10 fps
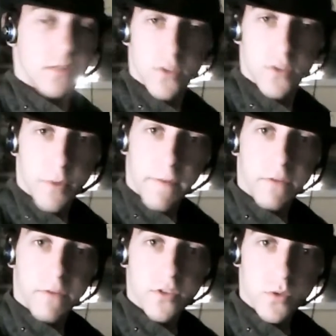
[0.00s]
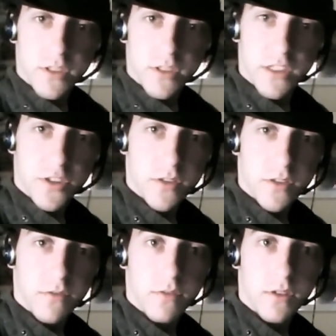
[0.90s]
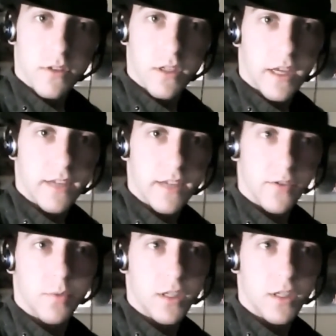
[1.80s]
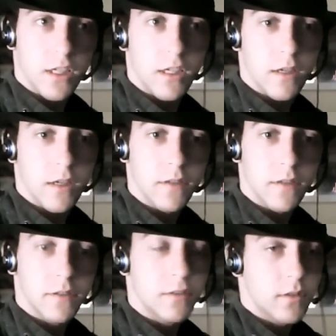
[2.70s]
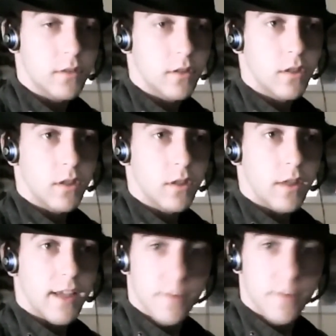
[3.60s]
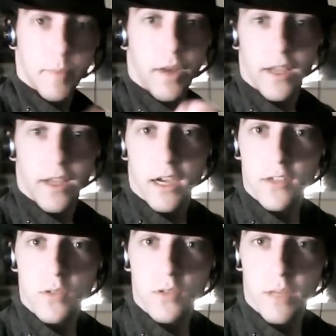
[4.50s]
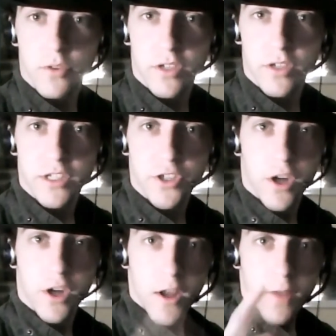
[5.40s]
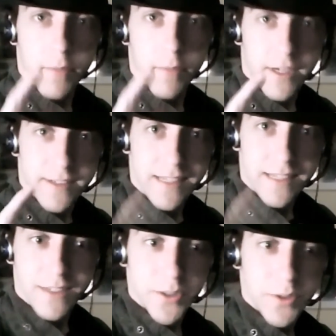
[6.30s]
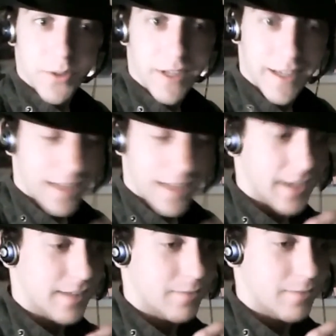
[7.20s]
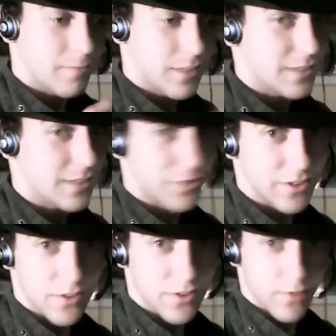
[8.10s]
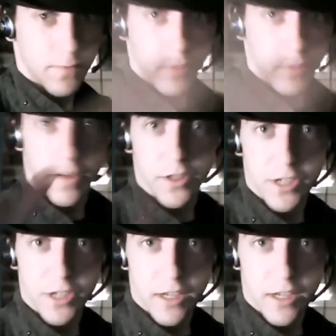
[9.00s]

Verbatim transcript: So my favorite school teacher has to be has to be my high school chemistry teacher because that dude can is just full of energy.